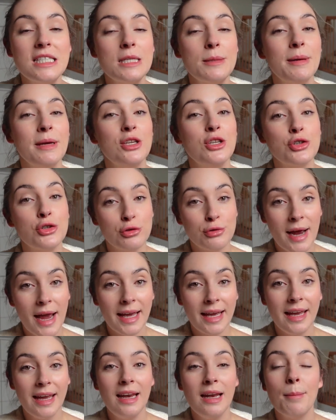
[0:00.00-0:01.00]
to be
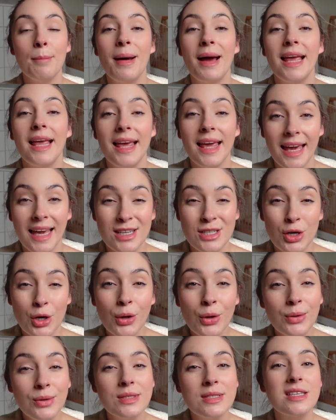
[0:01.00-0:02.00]
tracking my
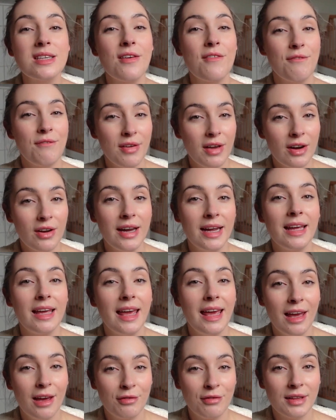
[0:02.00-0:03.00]
ketones very
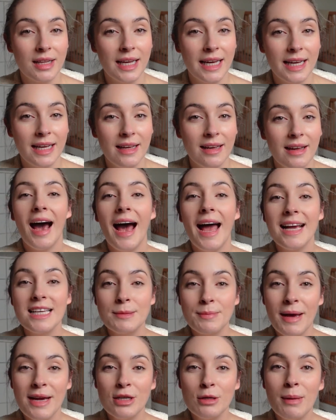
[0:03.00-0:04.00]
carefully. I
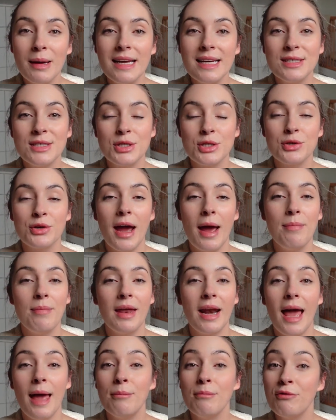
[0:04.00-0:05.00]
explained on my Instagram
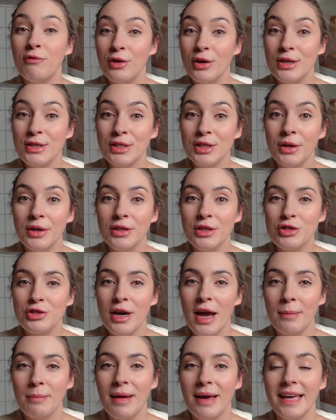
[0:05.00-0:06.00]
that I am first going to
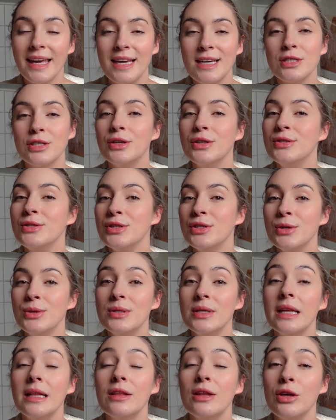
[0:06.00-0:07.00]
track my ketones
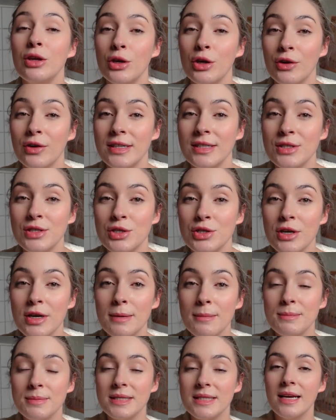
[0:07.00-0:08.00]
using the urine
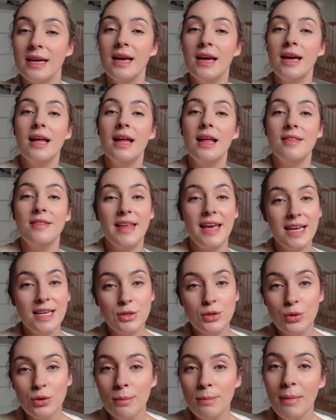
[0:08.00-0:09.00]
strips.
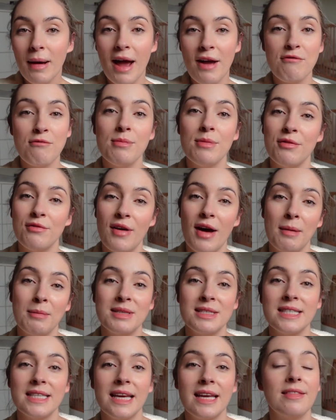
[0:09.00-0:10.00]
These you can buy from the
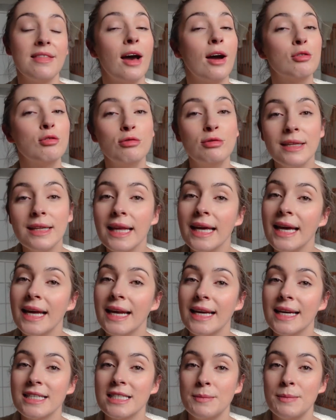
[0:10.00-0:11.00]
pharmacy. They're really
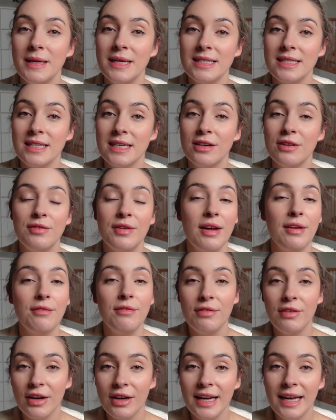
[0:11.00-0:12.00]
inexpensive and
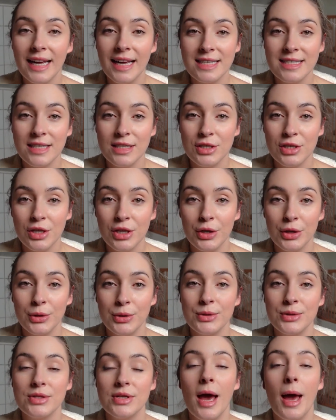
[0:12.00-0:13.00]
very easy to
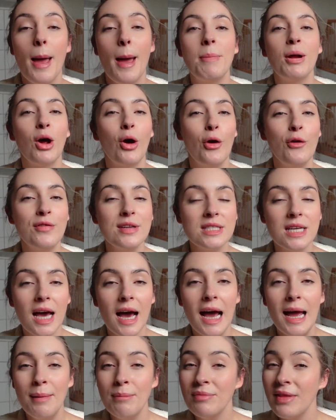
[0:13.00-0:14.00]
use, but over
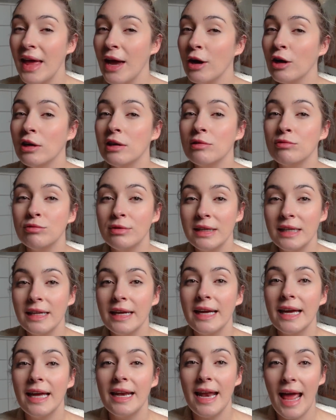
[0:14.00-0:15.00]
time they are a
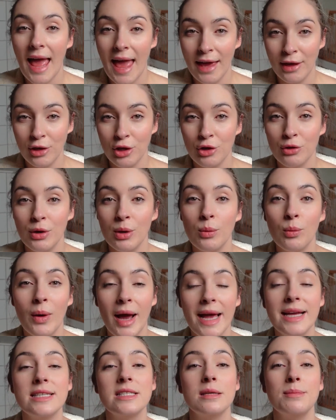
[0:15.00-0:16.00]
really inaccurate
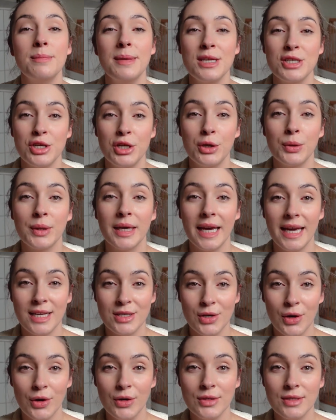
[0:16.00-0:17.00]
way to measure your
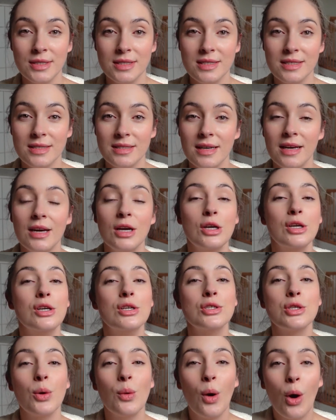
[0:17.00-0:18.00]
ketones.
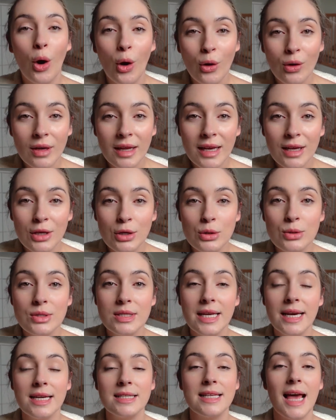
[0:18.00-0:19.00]
So only use
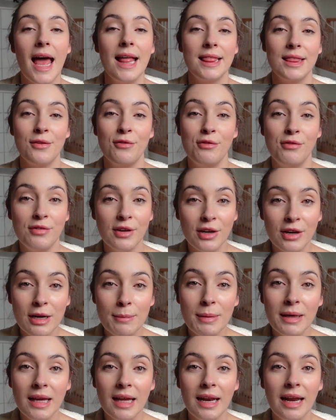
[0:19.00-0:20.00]
these at the very
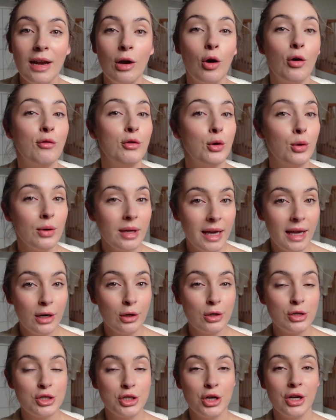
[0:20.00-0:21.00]
beginning of your
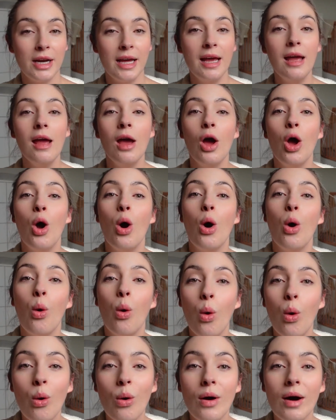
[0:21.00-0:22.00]
keto journey,
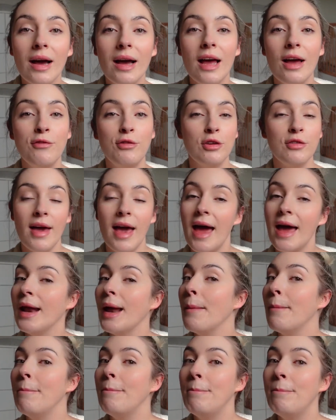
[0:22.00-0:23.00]
or if you've
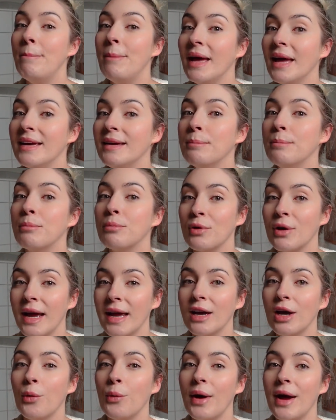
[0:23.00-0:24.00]
had a big
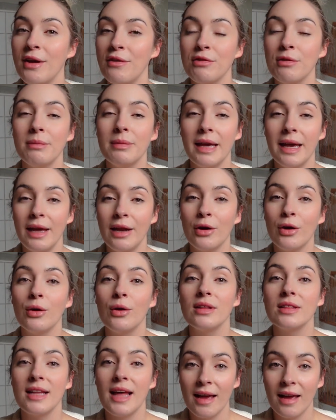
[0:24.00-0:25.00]
break away from
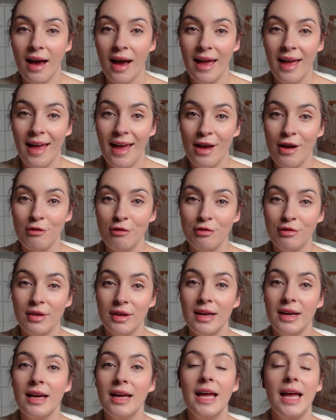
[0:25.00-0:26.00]
keto like I have.
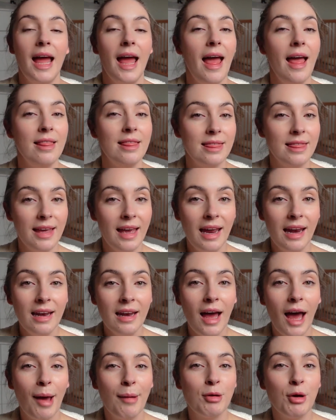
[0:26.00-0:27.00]
And
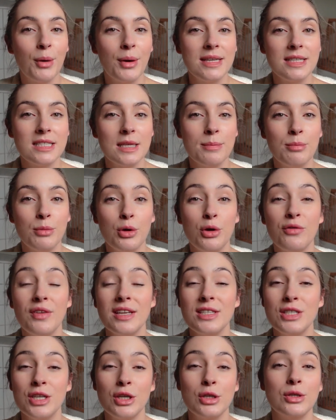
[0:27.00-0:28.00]
then I'm going to move
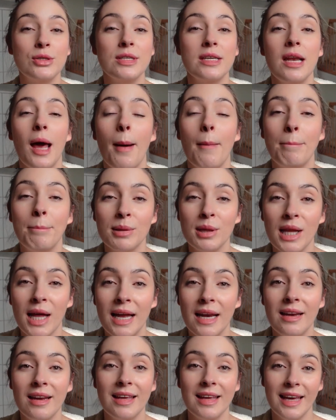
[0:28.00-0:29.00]
into using a
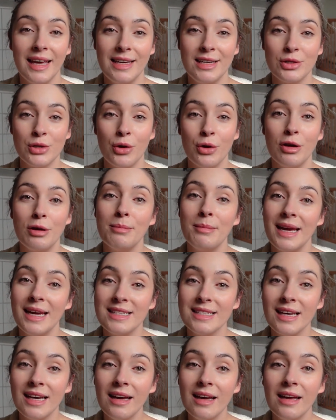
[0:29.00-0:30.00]
blood ketone
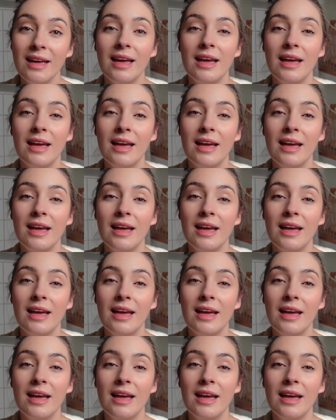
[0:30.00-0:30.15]
meter.